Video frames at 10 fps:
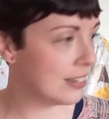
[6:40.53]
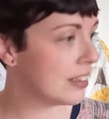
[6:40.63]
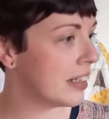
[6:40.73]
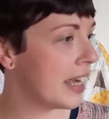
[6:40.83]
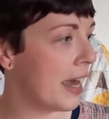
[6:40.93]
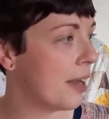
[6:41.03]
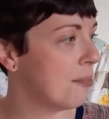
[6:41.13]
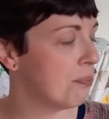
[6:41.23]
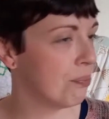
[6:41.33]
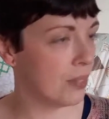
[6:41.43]
So yeah,
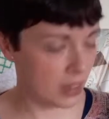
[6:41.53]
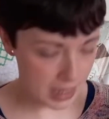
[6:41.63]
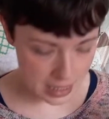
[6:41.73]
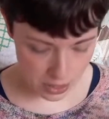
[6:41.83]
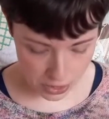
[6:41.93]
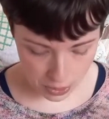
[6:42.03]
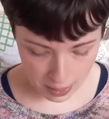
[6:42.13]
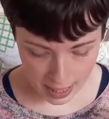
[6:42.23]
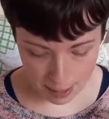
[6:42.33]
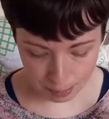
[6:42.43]
that's
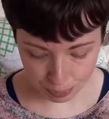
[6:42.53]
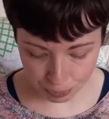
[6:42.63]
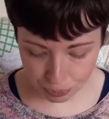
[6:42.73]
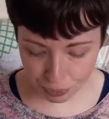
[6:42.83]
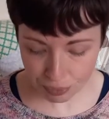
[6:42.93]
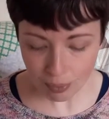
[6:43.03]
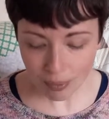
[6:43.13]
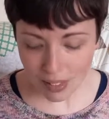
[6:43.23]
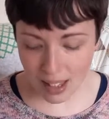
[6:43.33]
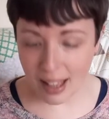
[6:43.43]
underway.
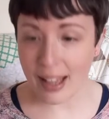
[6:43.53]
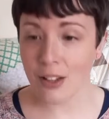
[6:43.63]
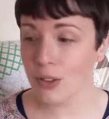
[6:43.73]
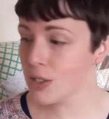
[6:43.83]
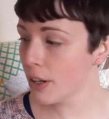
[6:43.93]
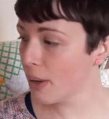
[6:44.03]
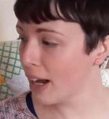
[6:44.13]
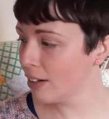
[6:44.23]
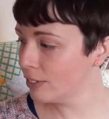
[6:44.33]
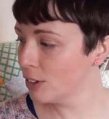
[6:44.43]
I also
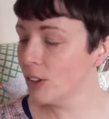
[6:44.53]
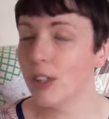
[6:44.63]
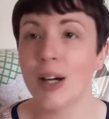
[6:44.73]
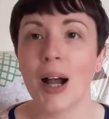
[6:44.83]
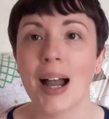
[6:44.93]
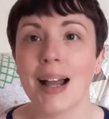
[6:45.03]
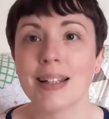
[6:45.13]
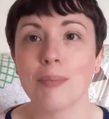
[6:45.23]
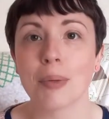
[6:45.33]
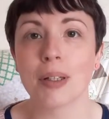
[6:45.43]
have, oh, I
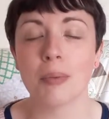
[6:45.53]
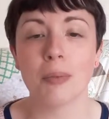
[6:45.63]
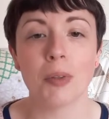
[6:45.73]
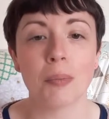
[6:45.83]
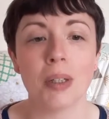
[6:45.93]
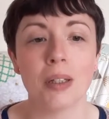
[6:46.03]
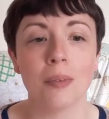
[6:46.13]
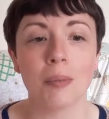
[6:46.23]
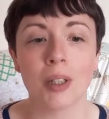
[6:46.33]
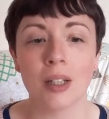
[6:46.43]
didn't bring them in with me.
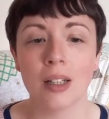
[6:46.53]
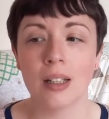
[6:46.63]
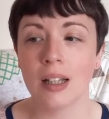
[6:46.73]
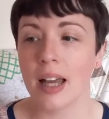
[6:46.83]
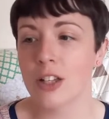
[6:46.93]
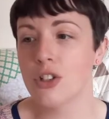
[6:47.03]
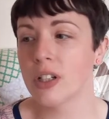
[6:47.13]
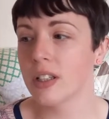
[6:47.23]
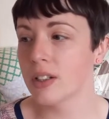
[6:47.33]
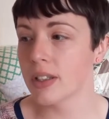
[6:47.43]
I can share
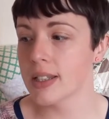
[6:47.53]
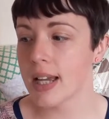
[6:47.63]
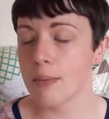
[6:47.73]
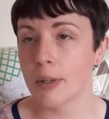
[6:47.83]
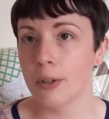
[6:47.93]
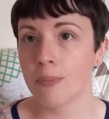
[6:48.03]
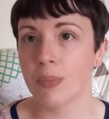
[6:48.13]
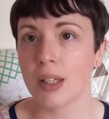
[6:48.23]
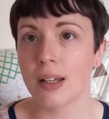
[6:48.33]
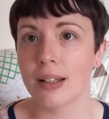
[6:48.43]
that another time though,
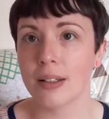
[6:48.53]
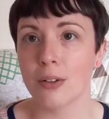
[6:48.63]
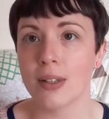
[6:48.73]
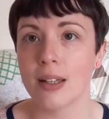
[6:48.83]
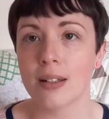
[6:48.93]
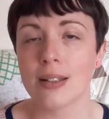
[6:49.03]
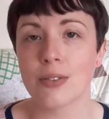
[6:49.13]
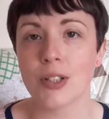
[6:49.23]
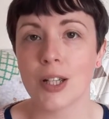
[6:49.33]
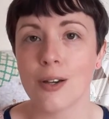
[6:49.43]
and add it on the end of this
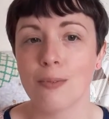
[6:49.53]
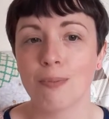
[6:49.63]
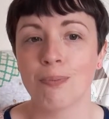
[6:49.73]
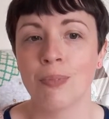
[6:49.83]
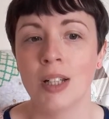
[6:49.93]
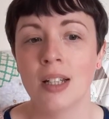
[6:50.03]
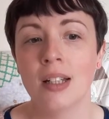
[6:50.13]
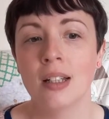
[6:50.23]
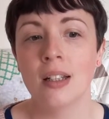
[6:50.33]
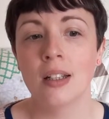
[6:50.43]
video.
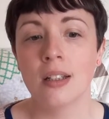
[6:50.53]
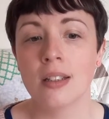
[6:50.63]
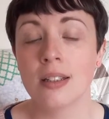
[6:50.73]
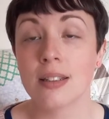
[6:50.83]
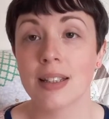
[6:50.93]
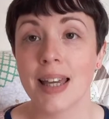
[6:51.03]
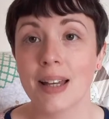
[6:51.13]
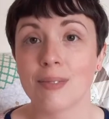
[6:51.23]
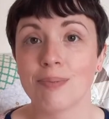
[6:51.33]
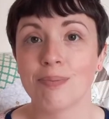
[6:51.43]
So yeah,
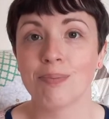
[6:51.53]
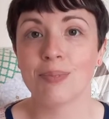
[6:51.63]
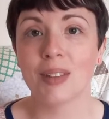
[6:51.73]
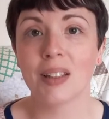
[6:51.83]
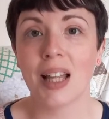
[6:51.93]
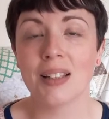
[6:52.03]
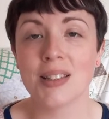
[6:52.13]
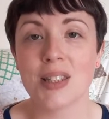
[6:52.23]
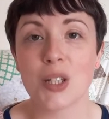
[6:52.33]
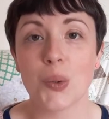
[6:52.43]
I'll
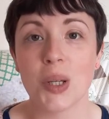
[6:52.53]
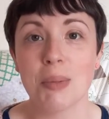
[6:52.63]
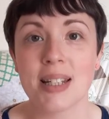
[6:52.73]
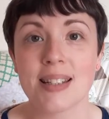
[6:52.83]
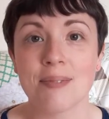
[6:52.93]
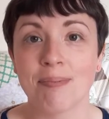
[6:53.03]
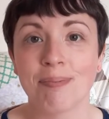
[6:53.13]
see you in a bit.